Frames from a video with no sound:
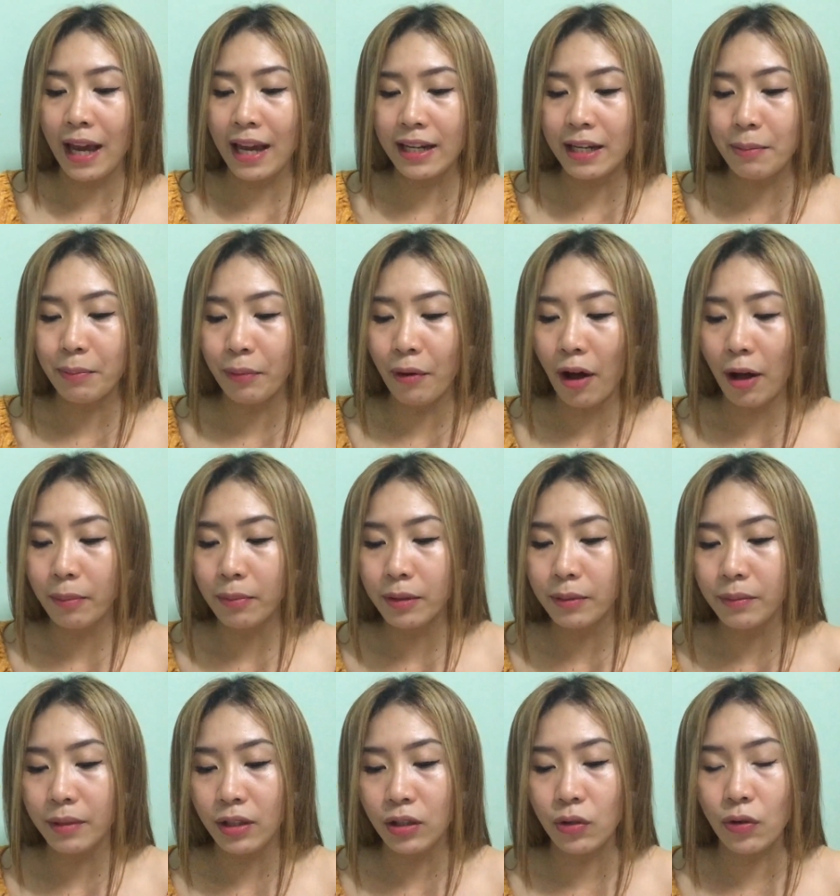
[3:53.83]
any
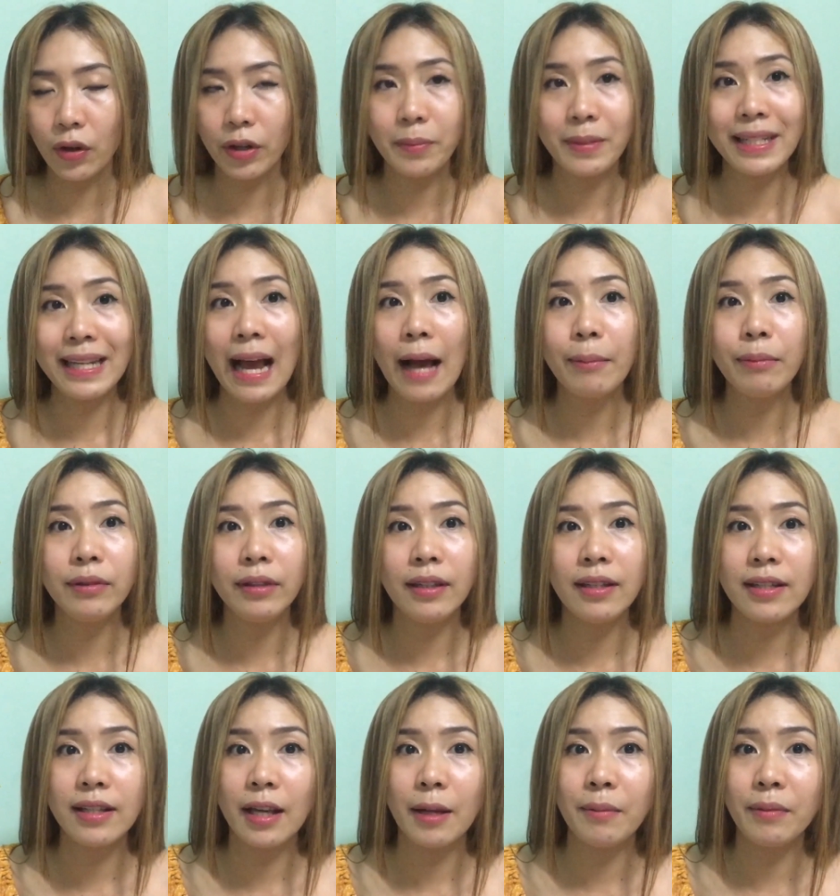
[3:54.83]
problem in your
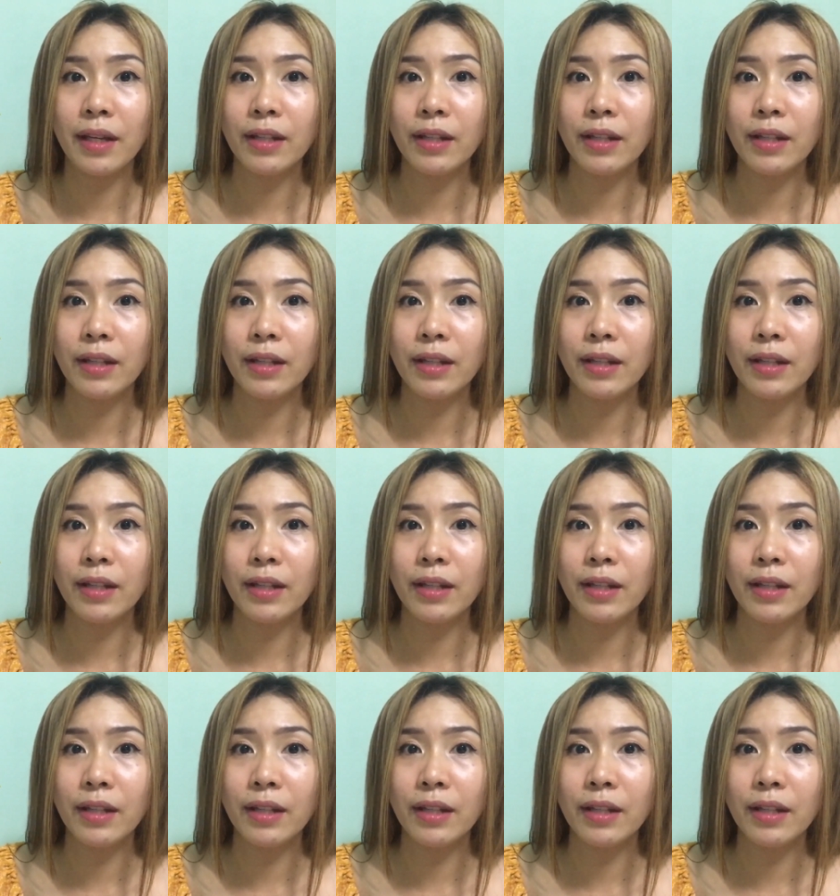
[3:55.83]
metabolism